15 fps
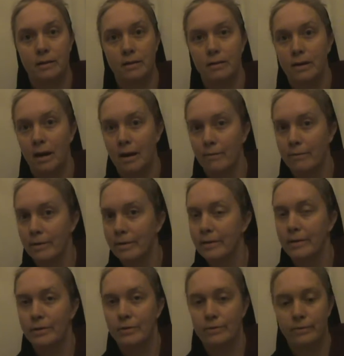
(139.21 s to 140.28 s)
They're not
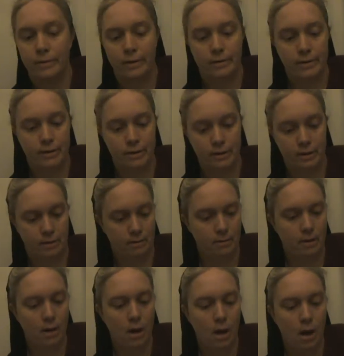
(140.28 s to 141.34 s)
really truly Christian.
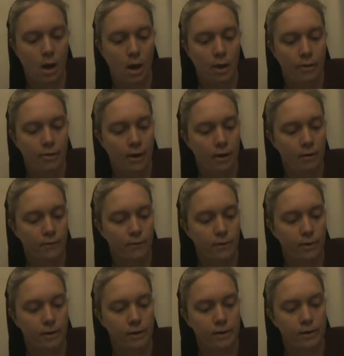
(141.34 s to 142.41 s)

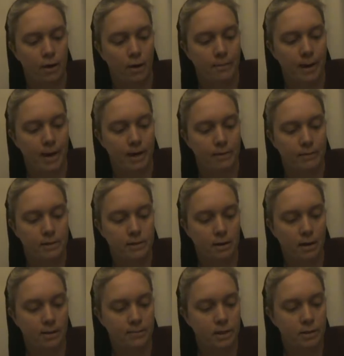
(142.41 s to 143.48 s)
Therefore, the Almighty
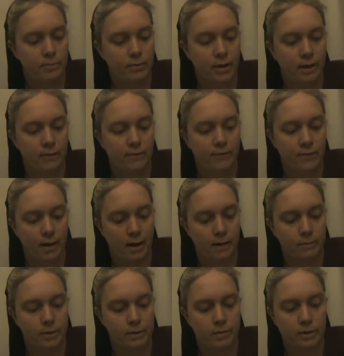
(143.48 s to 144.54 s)
resolves to bring a
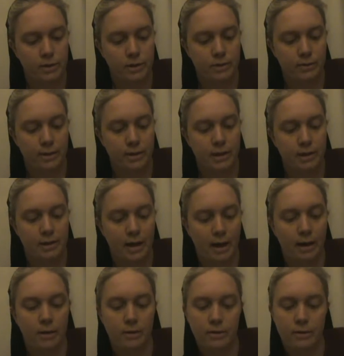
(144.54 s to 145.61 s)
flood which will destroy the
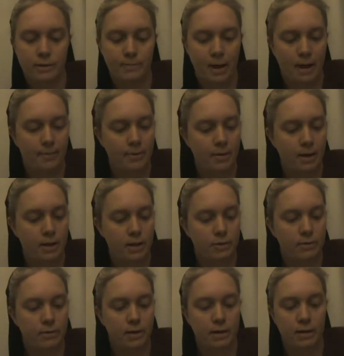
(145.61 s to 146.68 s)
entire earth's
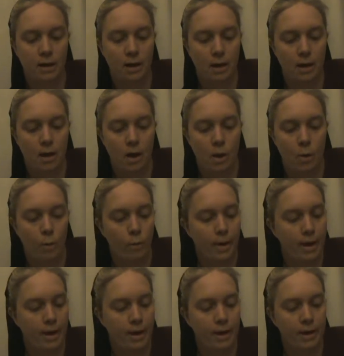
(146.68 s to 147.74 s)
population
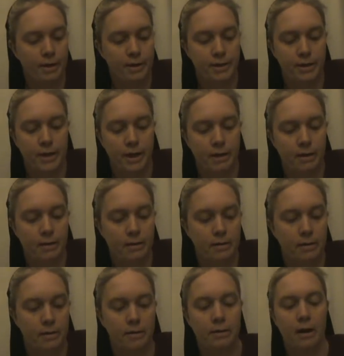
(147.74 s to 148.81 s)
with
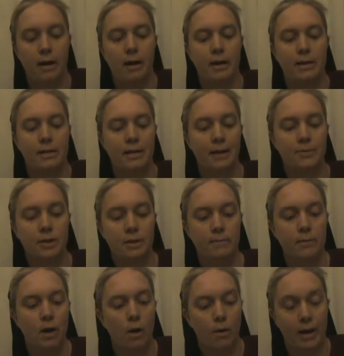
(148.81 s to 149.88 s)
the exception of
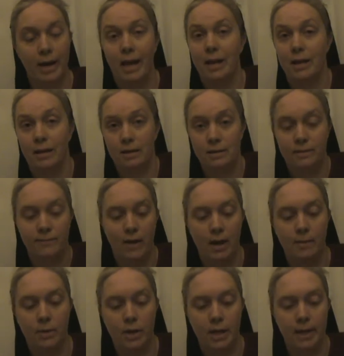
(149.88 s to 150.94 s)
Noah and his
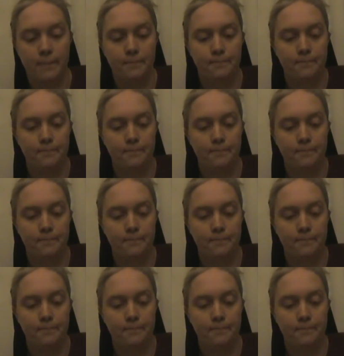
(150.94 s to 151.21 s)
family.